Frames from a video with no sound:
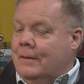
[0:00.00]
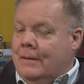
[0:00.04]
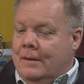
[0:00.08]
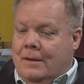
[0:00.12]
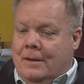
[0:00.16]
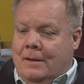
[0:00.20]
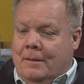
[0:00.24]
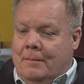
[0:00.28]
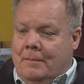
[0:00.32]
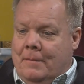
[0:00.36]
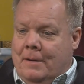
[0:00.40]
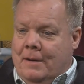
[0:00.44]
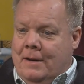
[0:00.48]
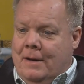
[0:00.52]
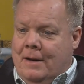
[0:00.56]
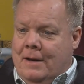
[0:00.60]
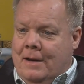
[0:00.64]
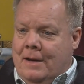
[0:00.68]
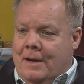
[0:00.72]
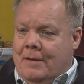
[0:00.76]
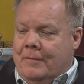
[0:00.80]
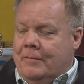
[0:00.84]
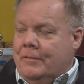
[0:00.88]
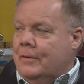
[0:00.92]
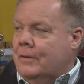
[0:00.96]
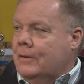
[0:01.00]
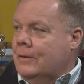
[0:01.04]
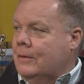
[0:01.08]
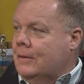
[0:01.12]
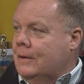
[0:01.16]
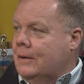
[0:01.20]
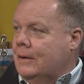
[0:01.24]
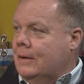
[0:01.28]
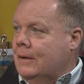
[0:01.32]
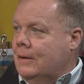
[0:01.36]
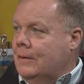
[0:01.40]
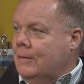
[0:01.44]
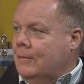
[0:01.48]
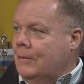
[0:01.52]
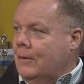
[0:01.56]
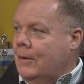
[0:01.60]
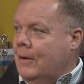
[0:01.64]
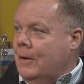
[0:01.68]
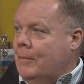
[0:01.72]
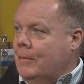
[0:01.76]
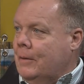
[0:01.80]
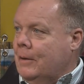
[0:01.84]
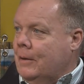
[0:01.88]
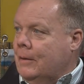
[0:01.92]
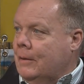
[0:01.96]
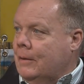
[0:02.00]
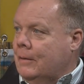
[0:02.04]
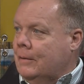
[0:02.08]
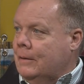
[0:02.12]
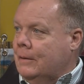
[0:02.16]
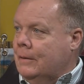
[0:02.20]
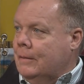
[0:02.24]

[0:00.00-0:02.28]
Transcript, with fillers: a uh, Monday after uh, we were able to